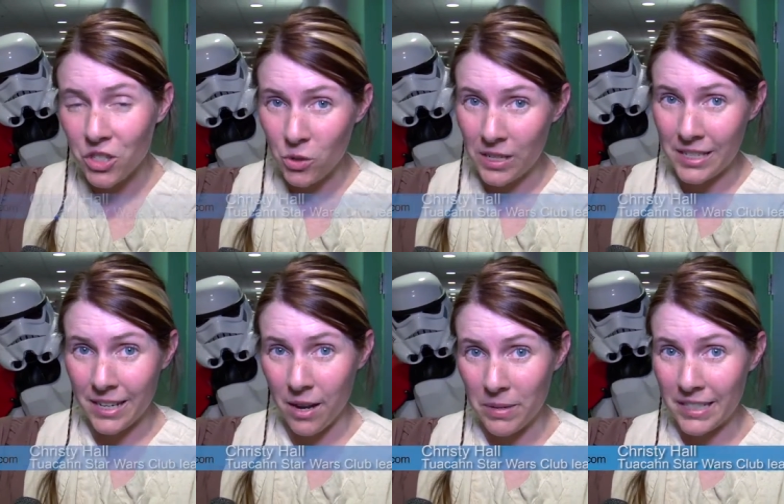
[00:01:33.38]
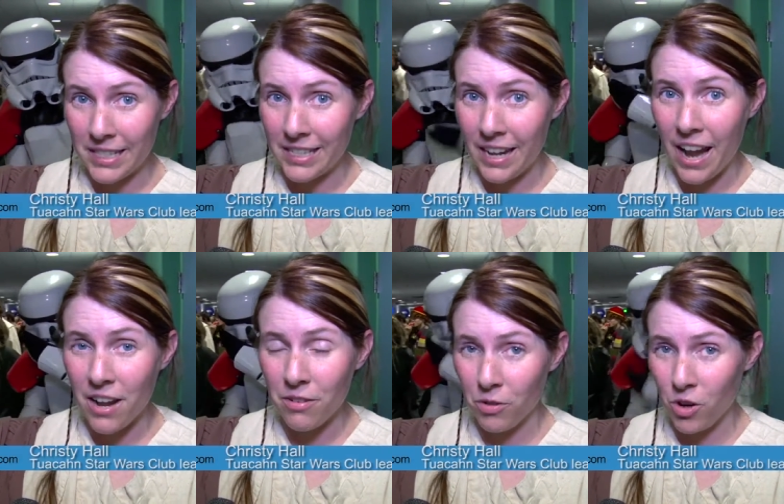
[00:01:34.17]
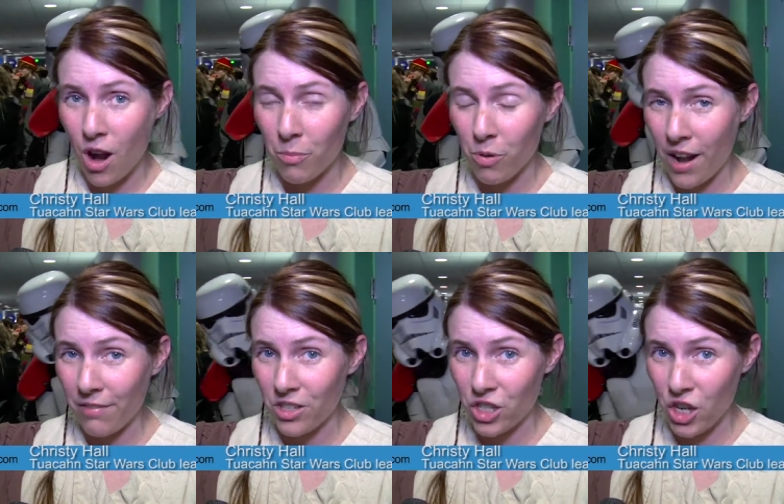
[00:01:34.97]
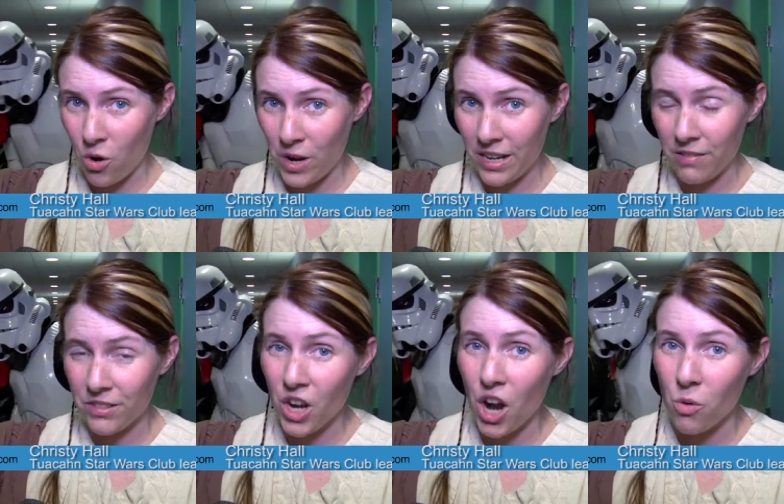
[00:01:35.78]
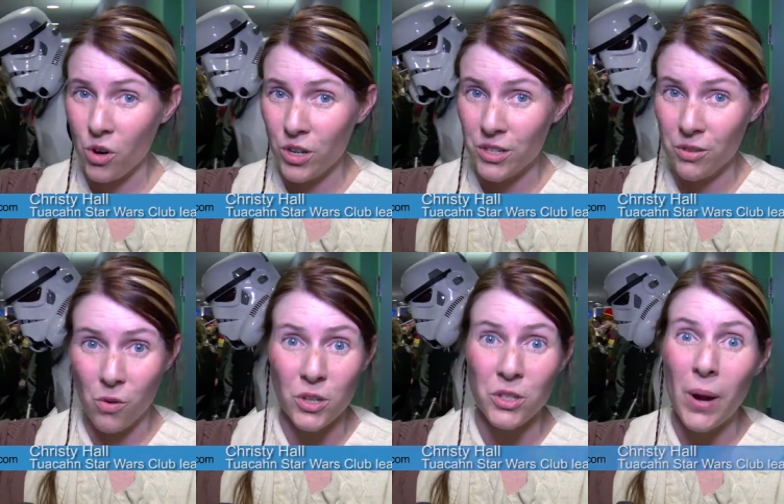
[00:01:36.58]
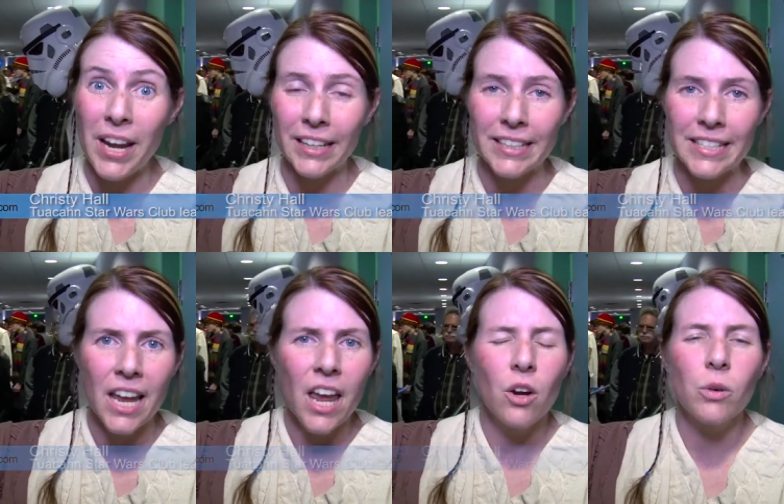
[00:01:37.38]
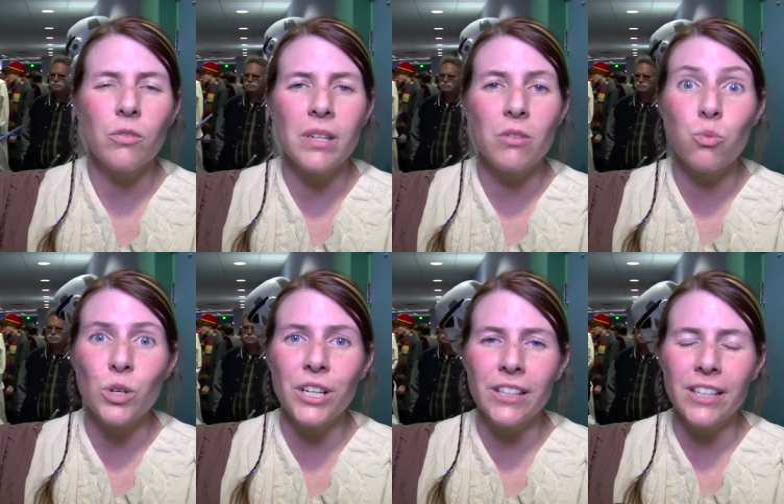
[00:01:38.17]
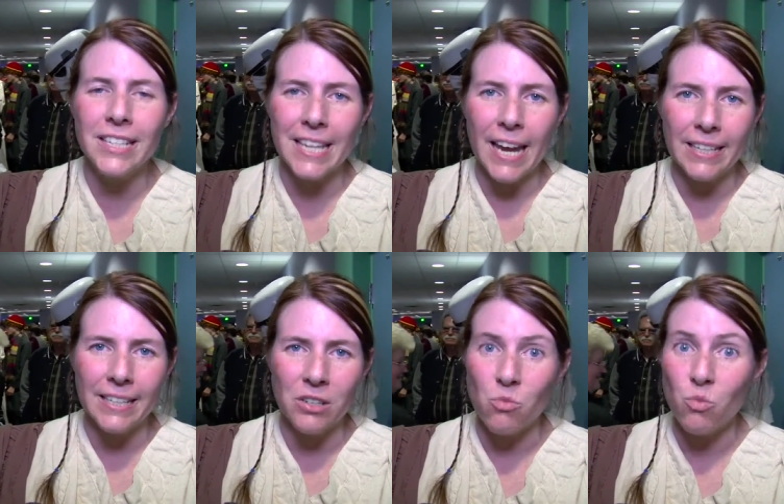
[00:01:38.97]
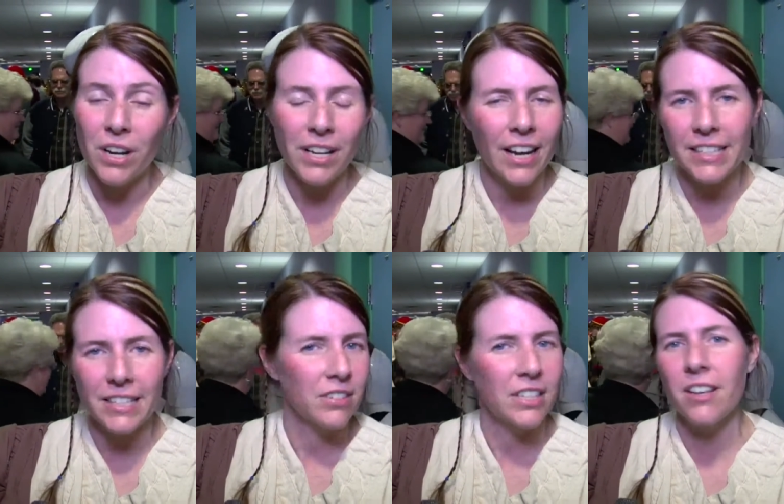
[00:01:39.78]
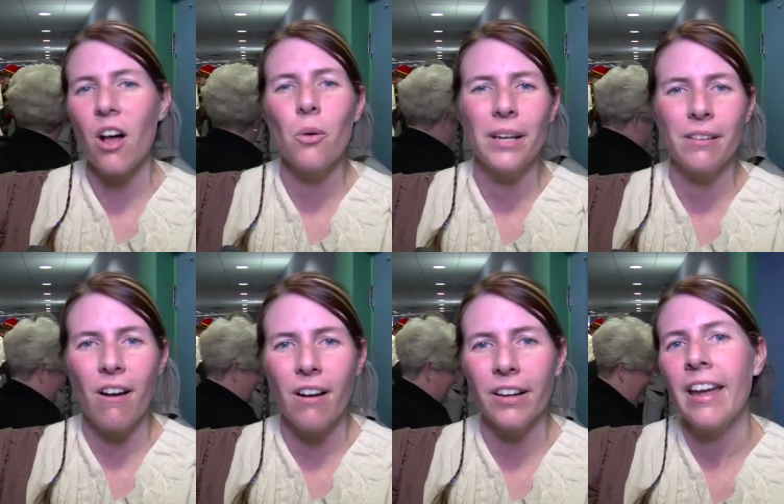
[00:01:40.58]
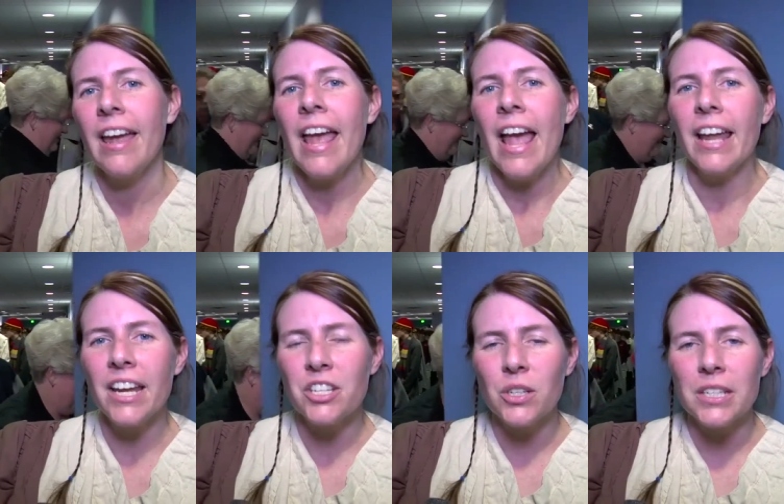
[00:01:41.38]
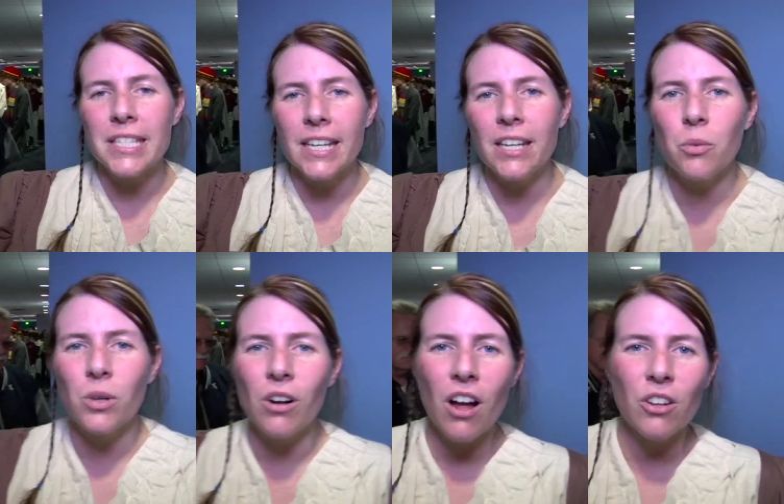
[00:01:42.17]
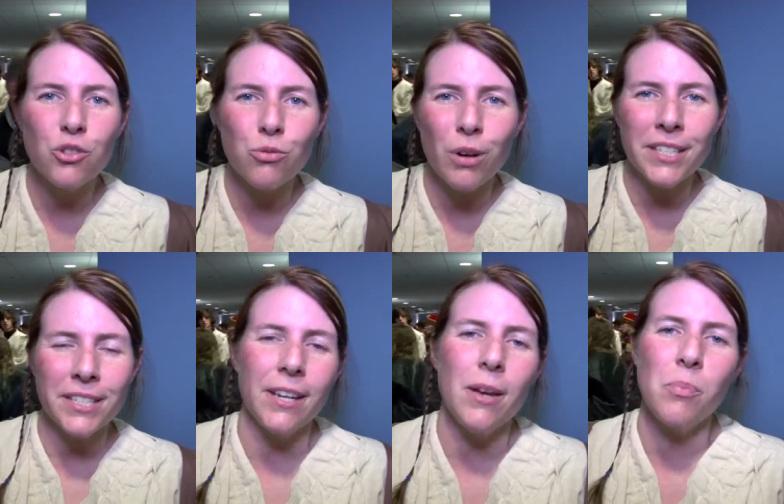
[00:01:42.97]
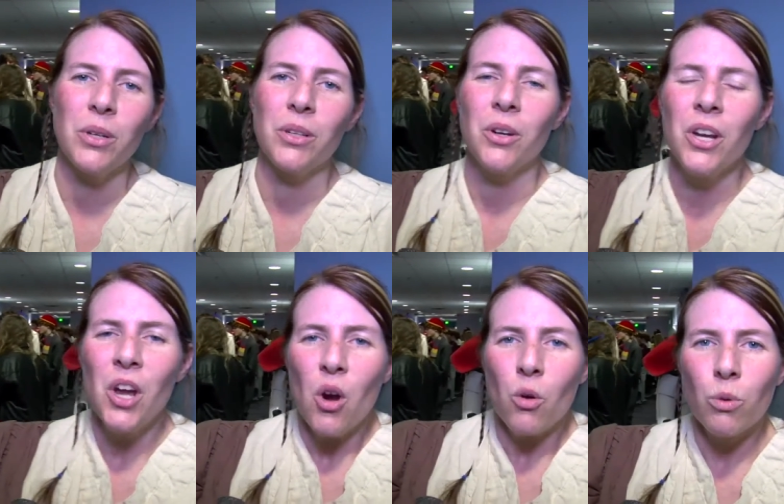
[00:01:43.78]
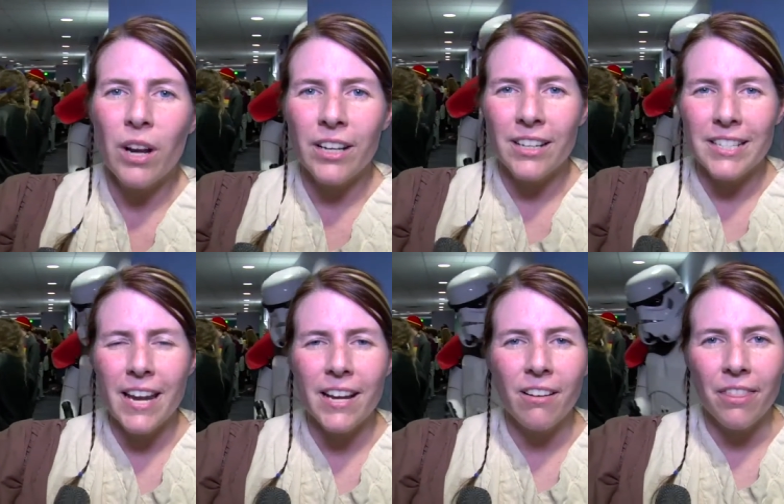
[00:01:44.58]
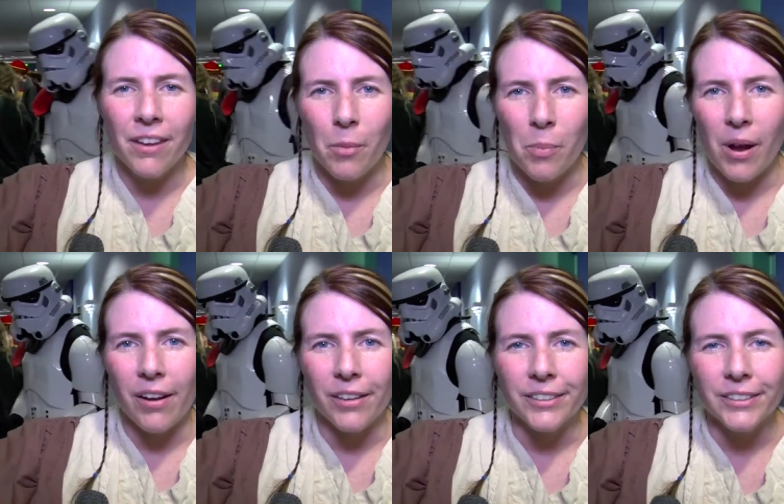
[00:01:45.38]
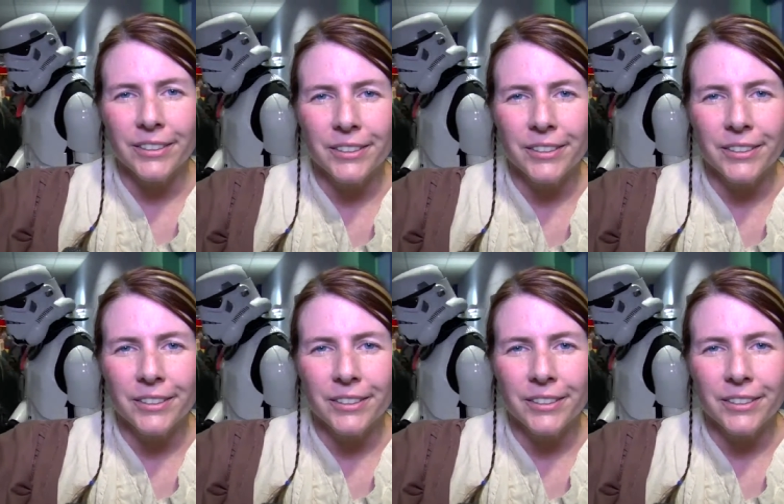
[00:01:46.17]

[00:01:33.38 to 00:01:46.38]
students coming today for our private showing of Star Wars The Force Awakens. We've been really excited and running activities all week long. And as you can see, we're all dressed up and ready to take on the Empire.